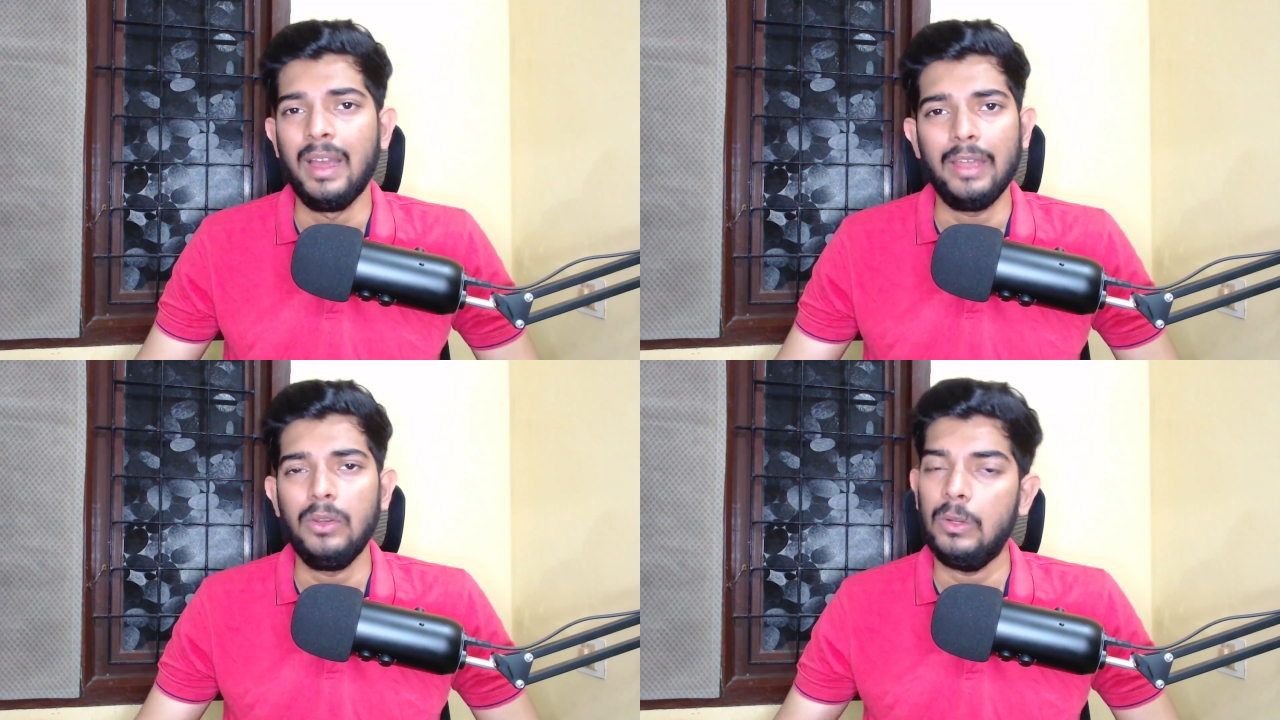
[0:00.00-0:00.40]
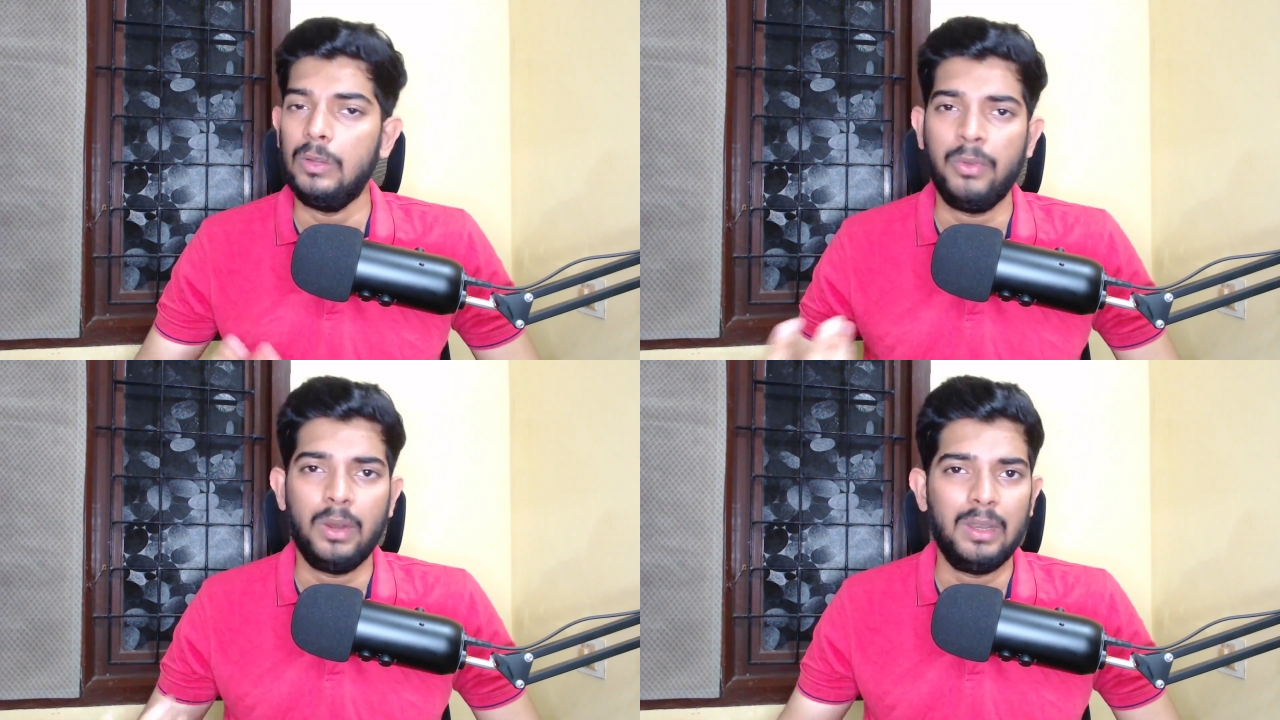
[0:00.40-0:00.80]
I know
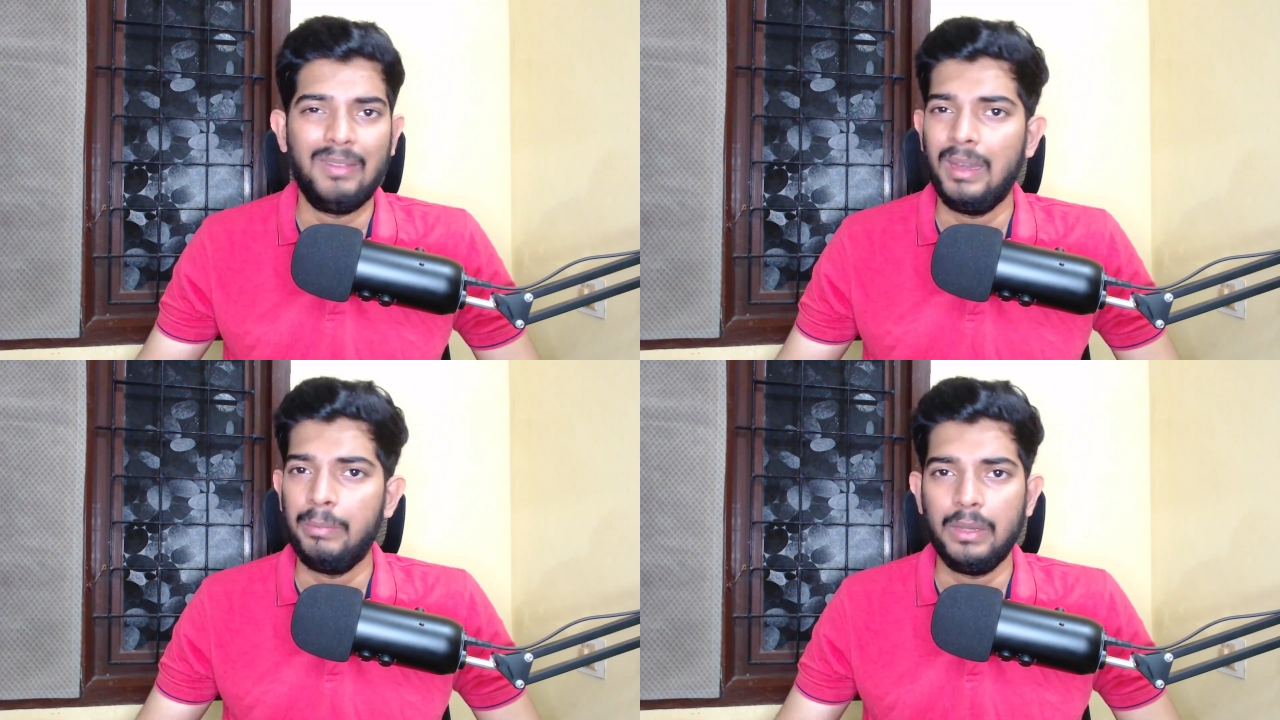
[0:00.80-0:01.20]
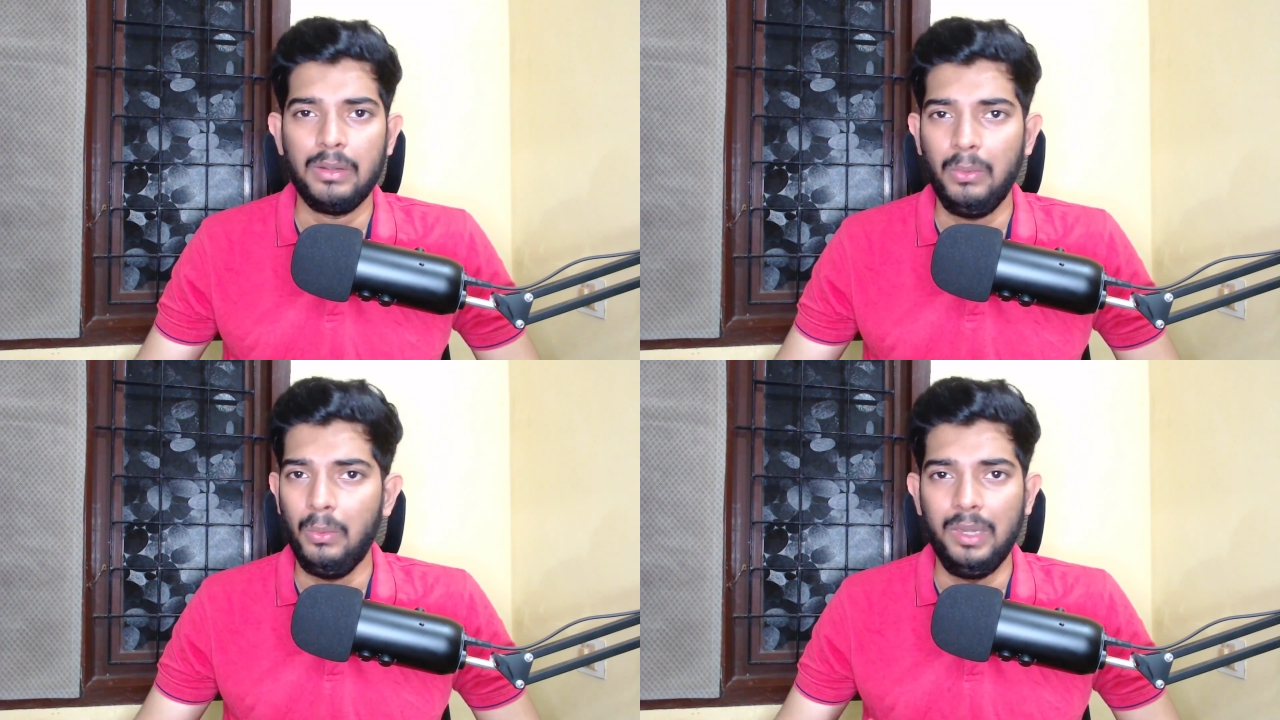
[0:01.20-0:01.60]
if you are a developer,
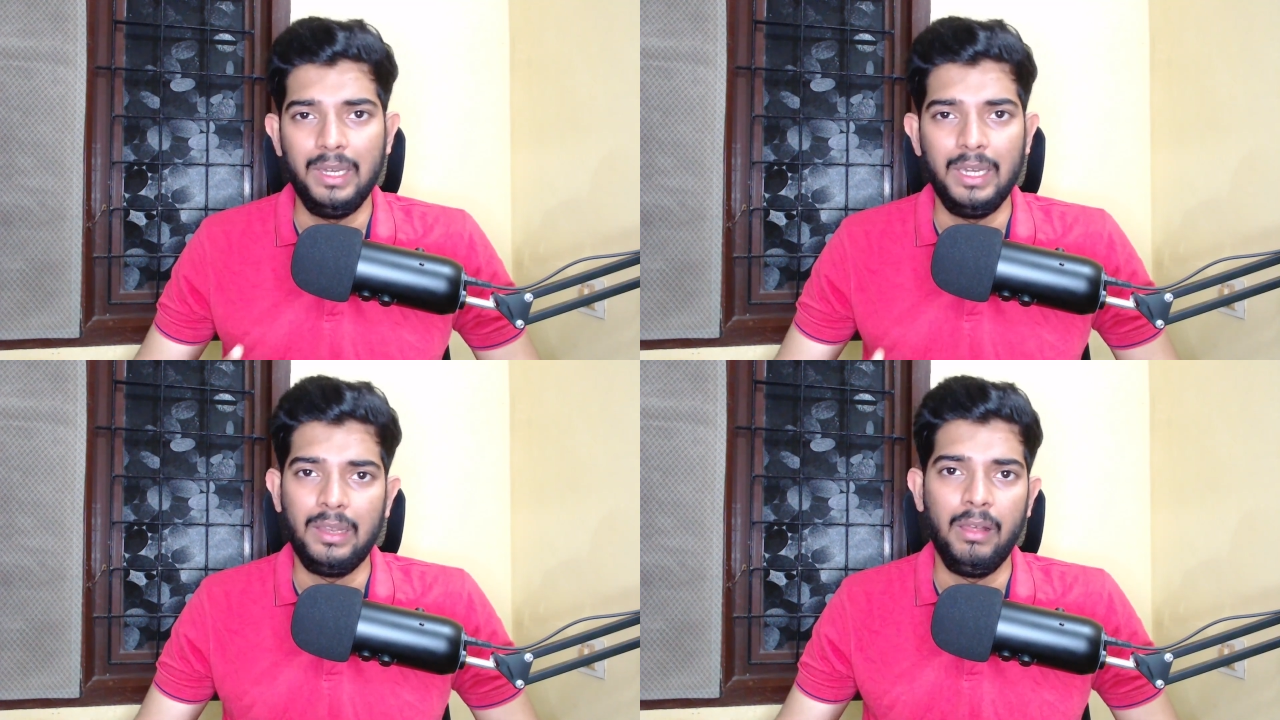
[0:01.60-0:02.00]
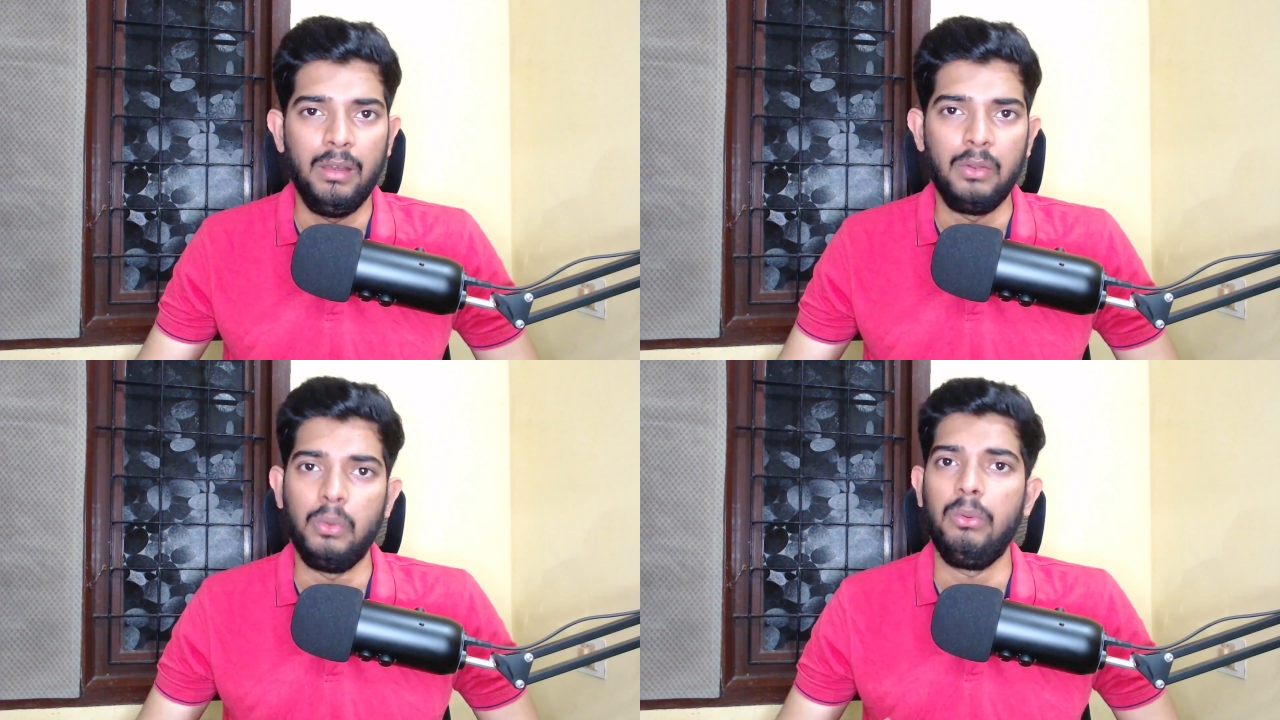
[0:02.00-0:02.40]
you need
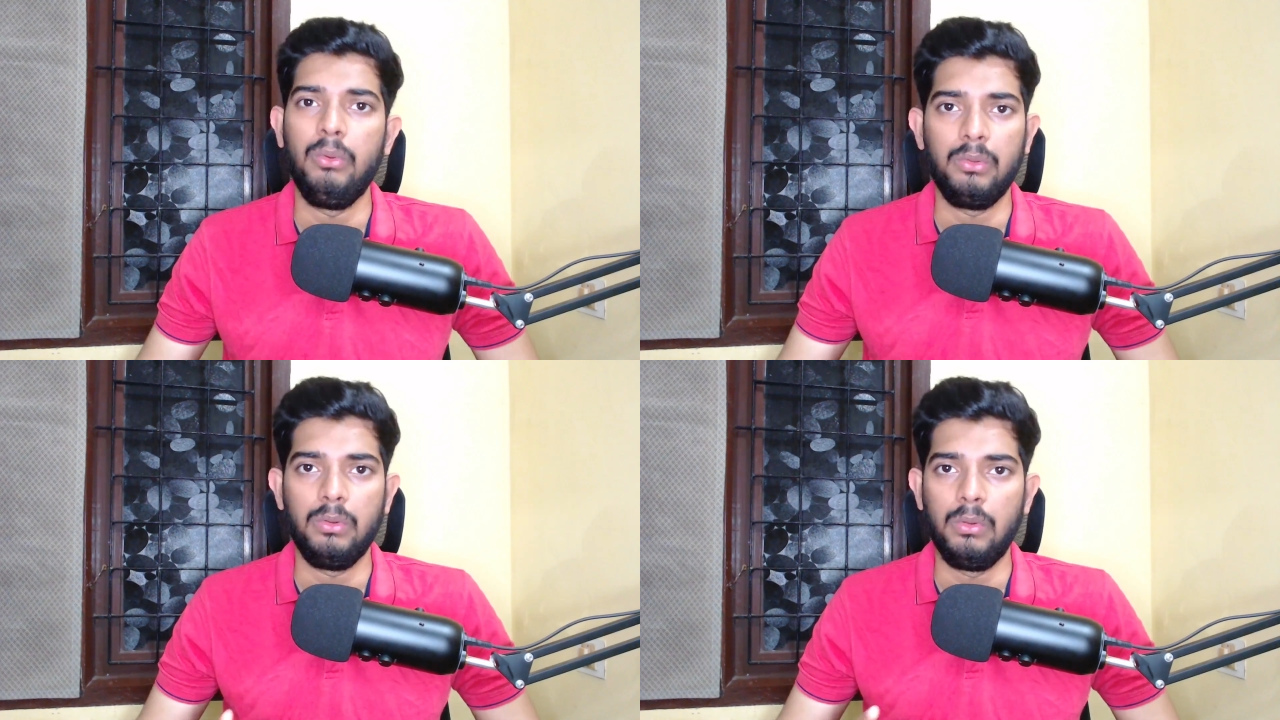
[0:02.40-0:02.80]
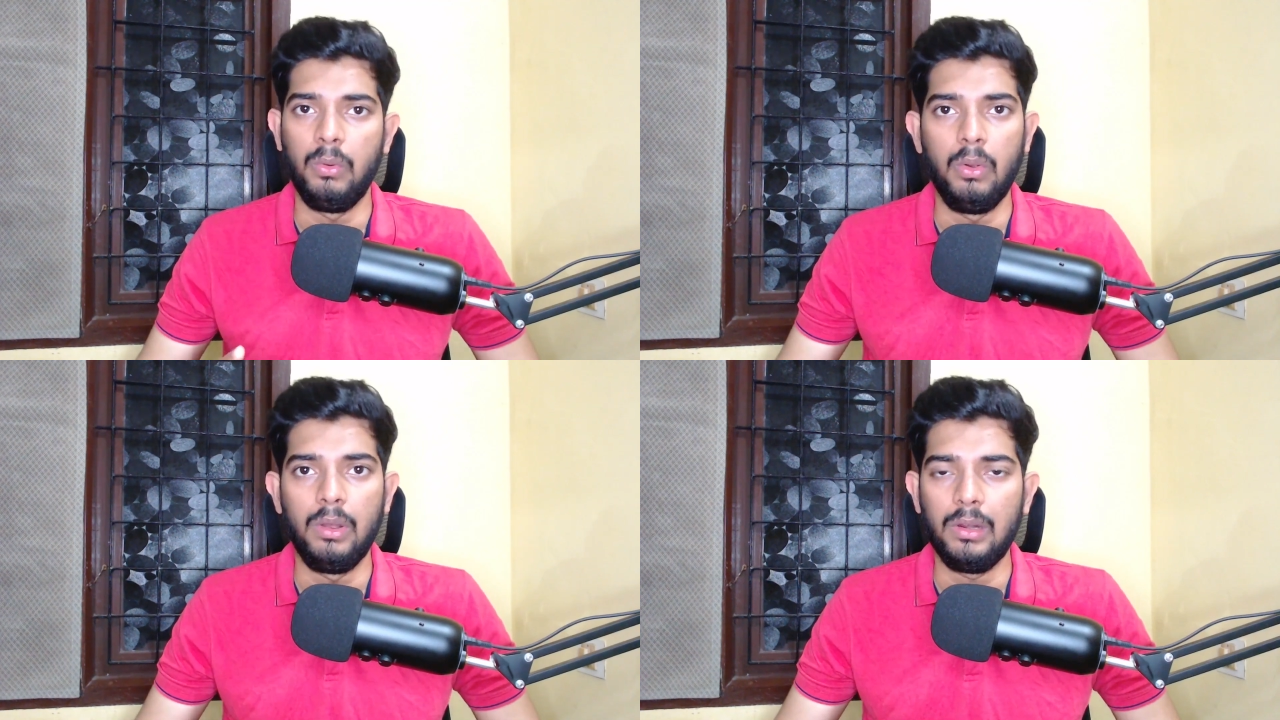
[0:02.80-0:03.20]
to use
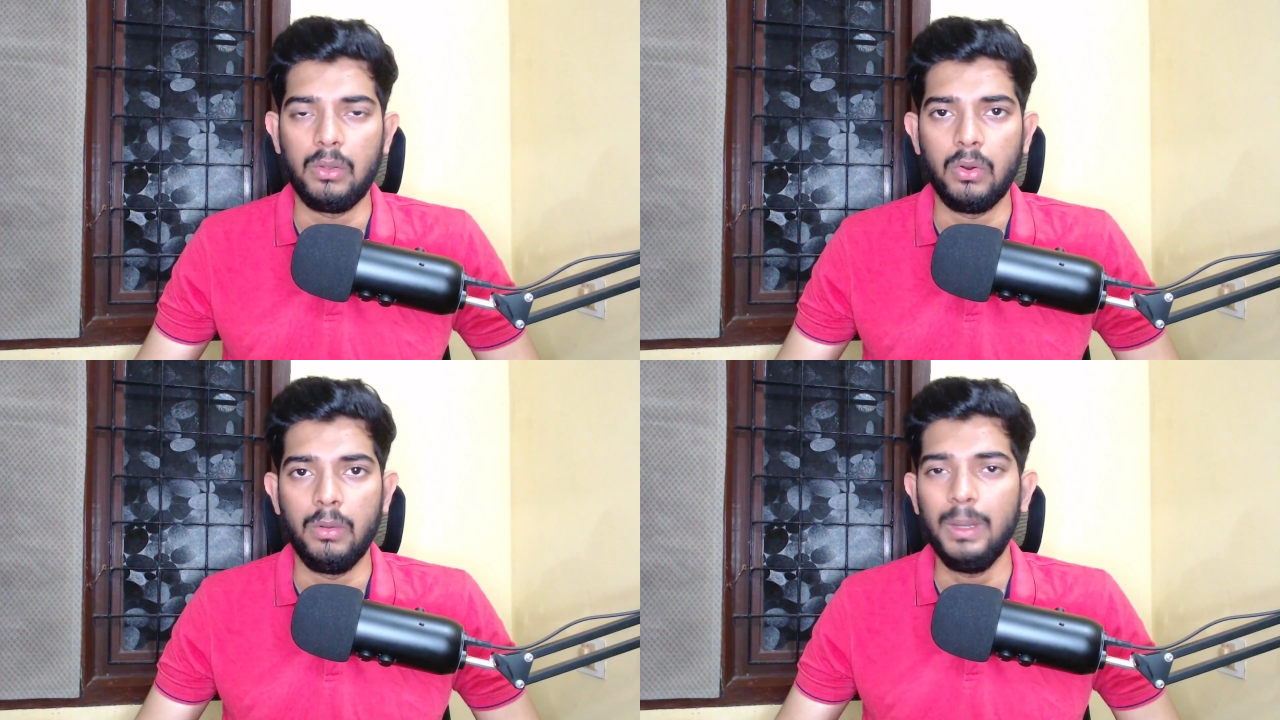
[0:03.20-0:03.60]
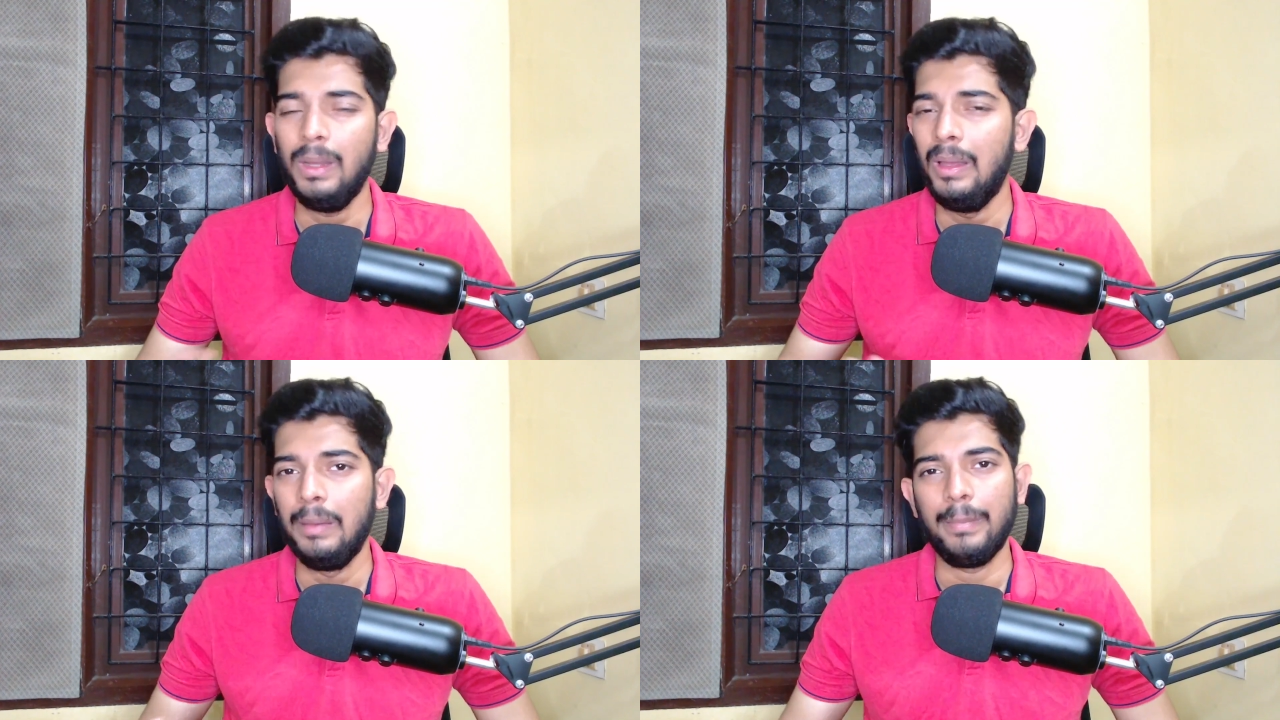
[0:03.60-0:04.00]
Google Chrome,
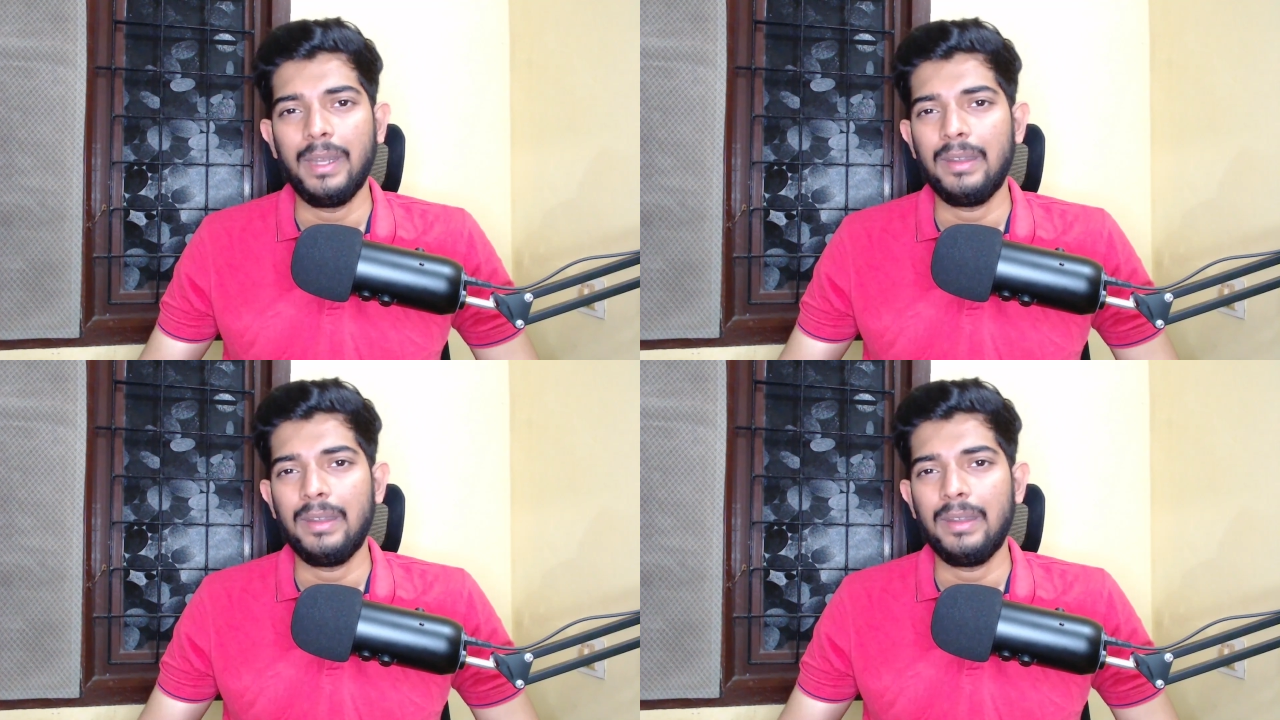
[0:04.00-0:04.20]
but